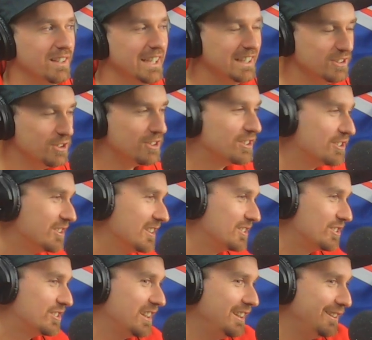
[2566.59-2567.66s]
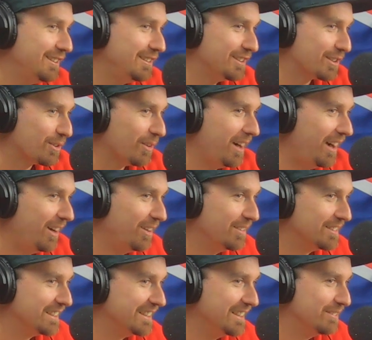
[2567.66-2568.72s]
And you could just see the
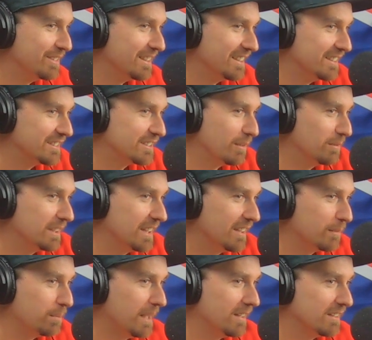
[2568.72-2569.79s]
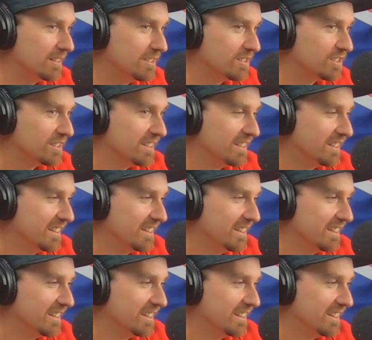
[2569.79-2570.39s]
crowd and even some of the other battlers,